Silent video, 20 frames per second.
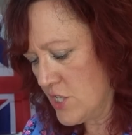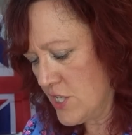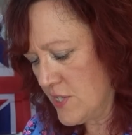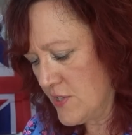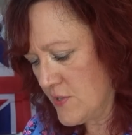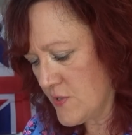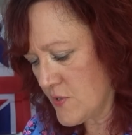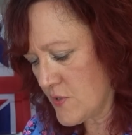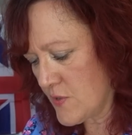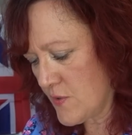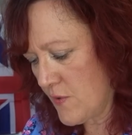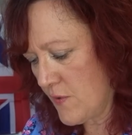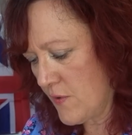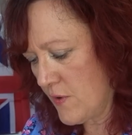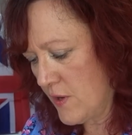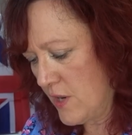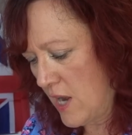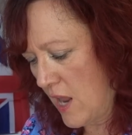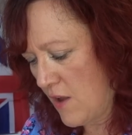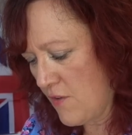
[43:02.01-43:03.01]
she's,
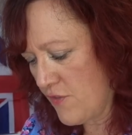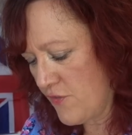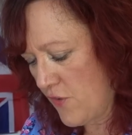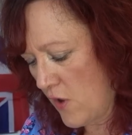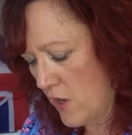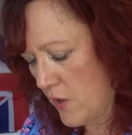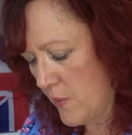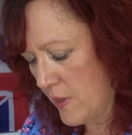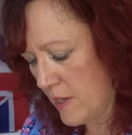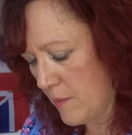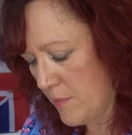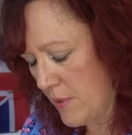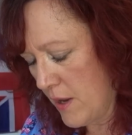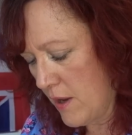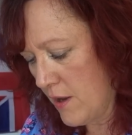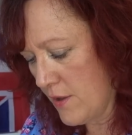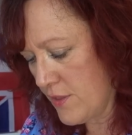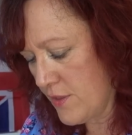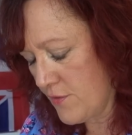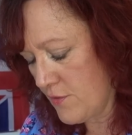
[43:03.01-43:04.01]
you know, following a
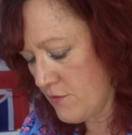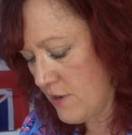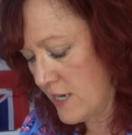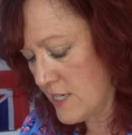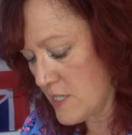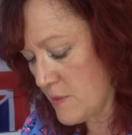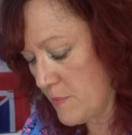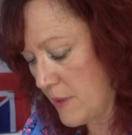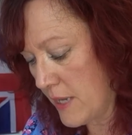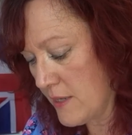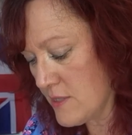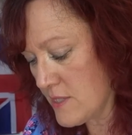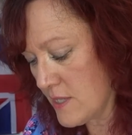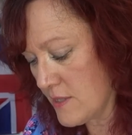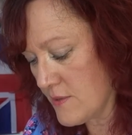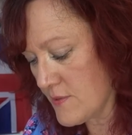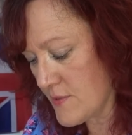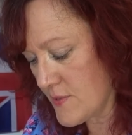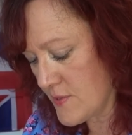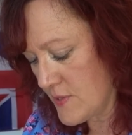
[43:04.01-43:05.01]
path of great
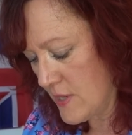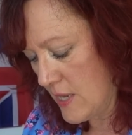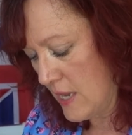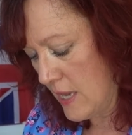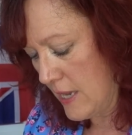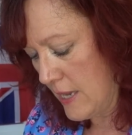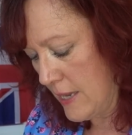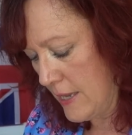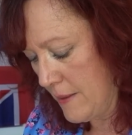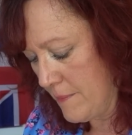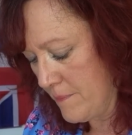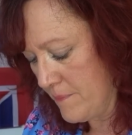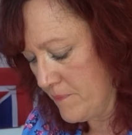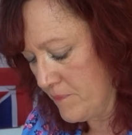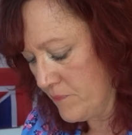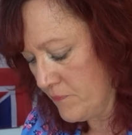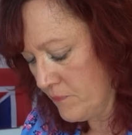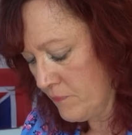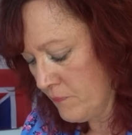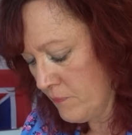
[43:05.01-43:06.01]
abundance.
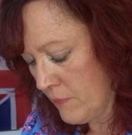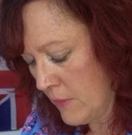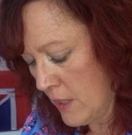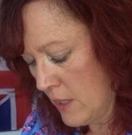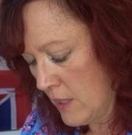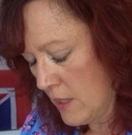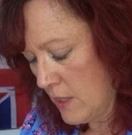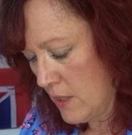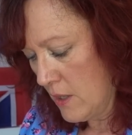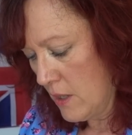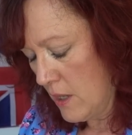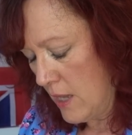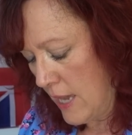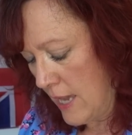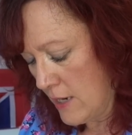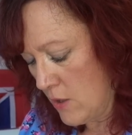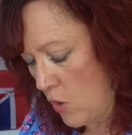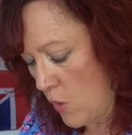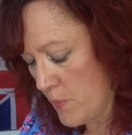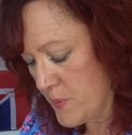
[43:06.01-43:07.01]
And
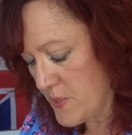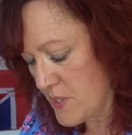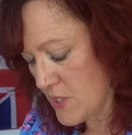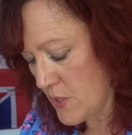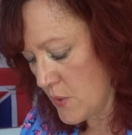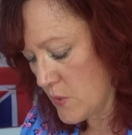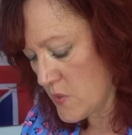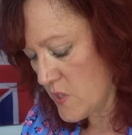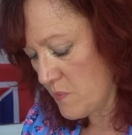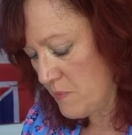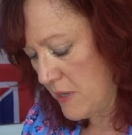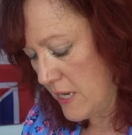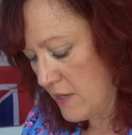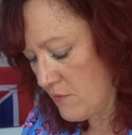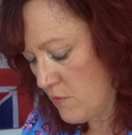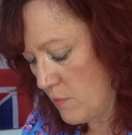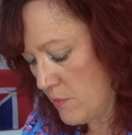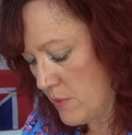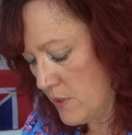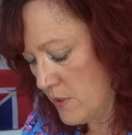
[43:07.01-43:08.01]
obstacles are
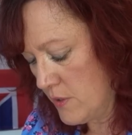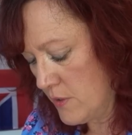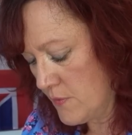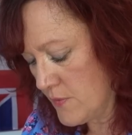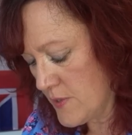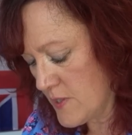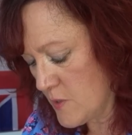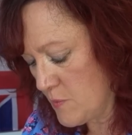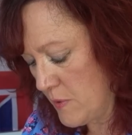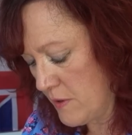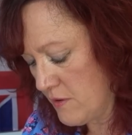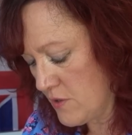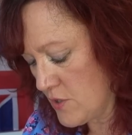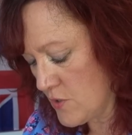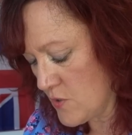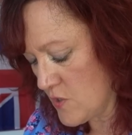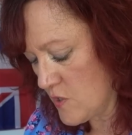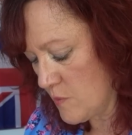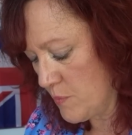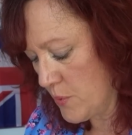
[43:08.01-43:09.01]
being removed.
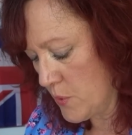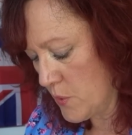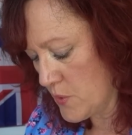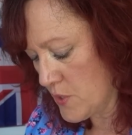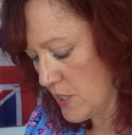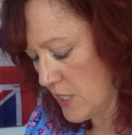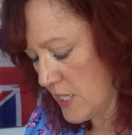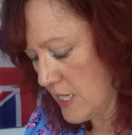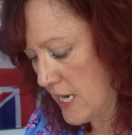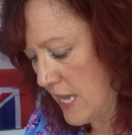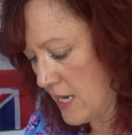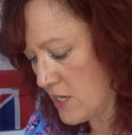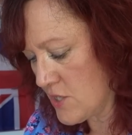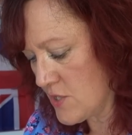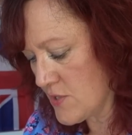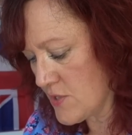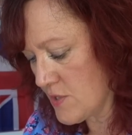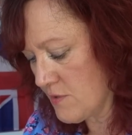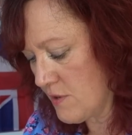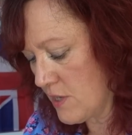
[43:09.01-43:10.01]
Spiritual support and
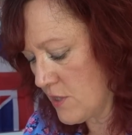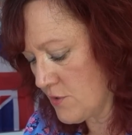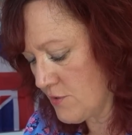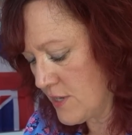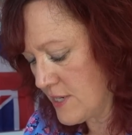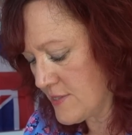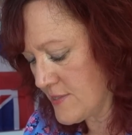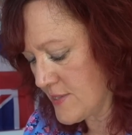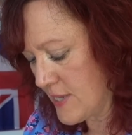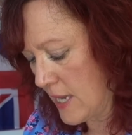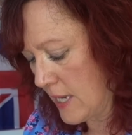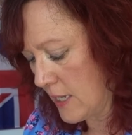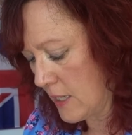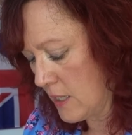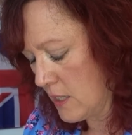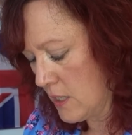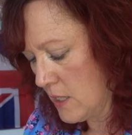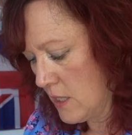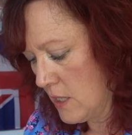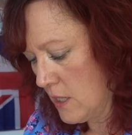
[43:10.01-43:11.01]
connections are increasing.
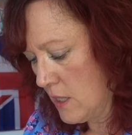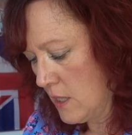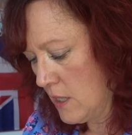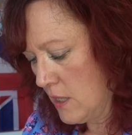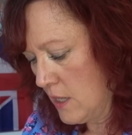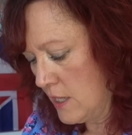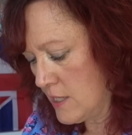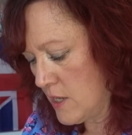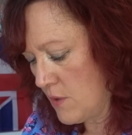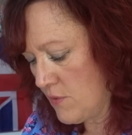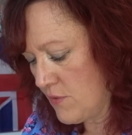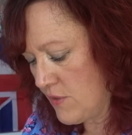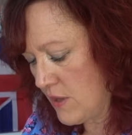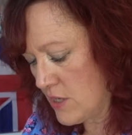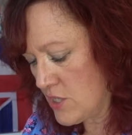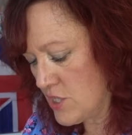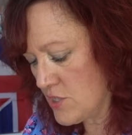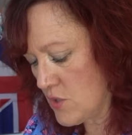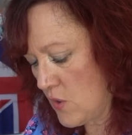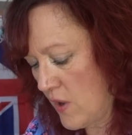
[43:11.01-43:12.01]
I don't
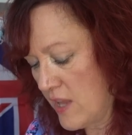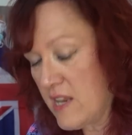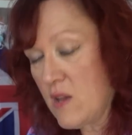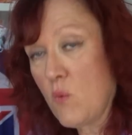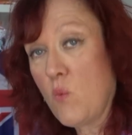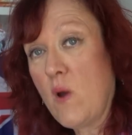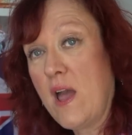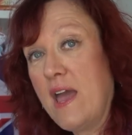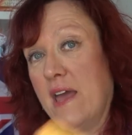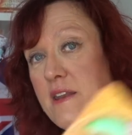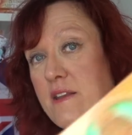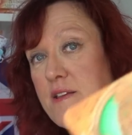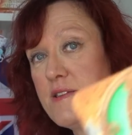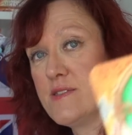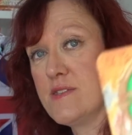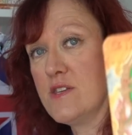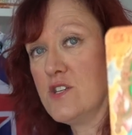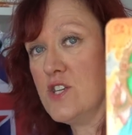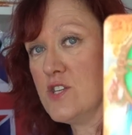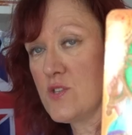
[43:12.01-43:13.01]
think she's got any
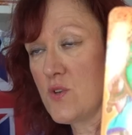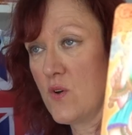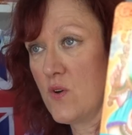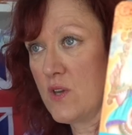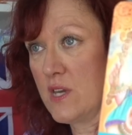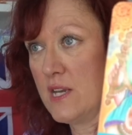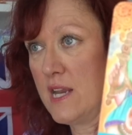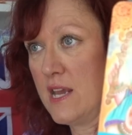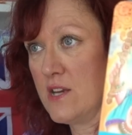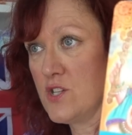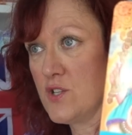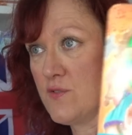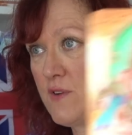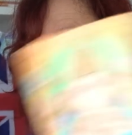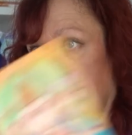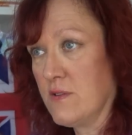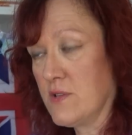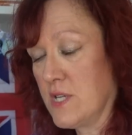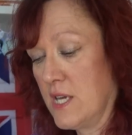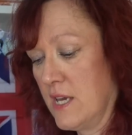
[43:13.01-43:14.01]
awareness that she's got Ganesh
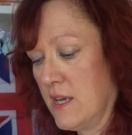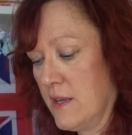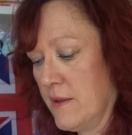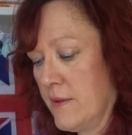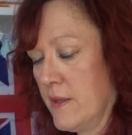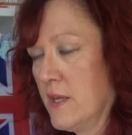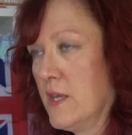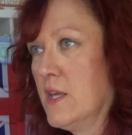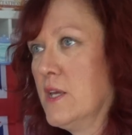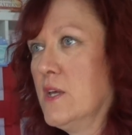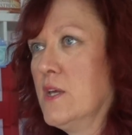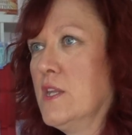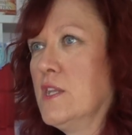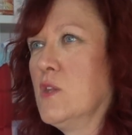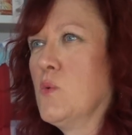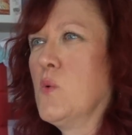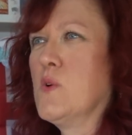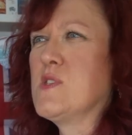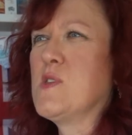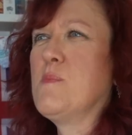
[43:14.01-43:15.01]
around her.
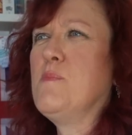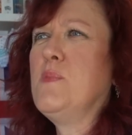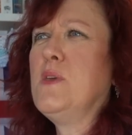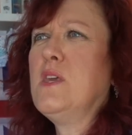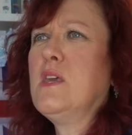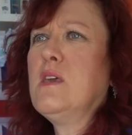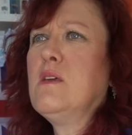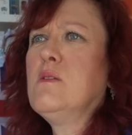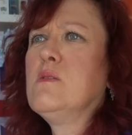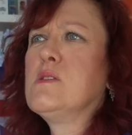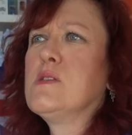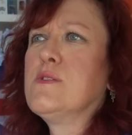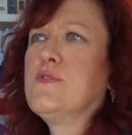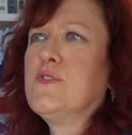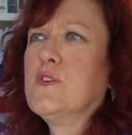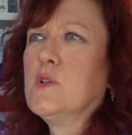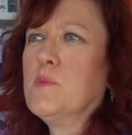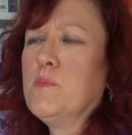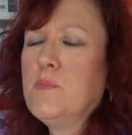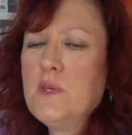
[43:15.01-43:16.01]
There was a
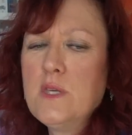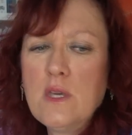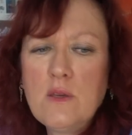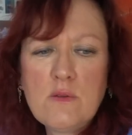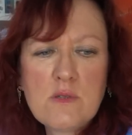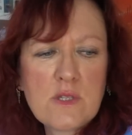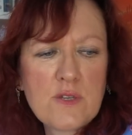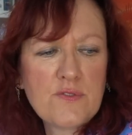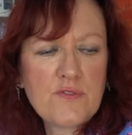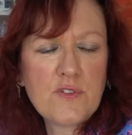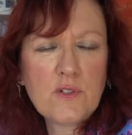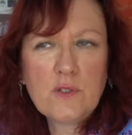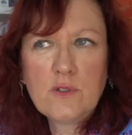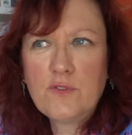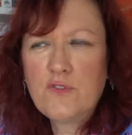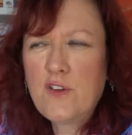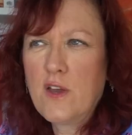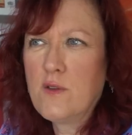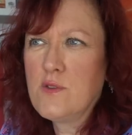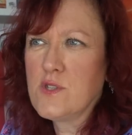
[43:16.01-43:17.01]
beautiful, beautiful
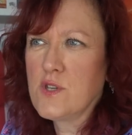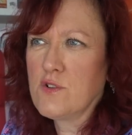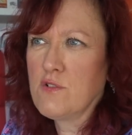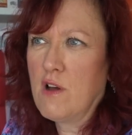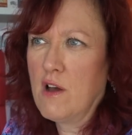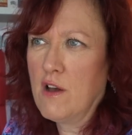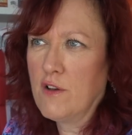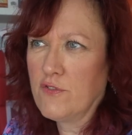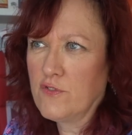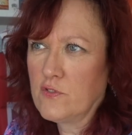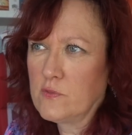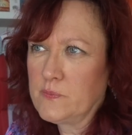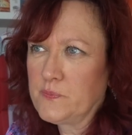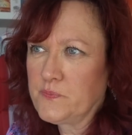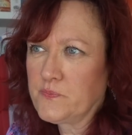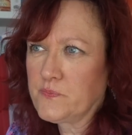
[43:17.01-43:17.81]
photograph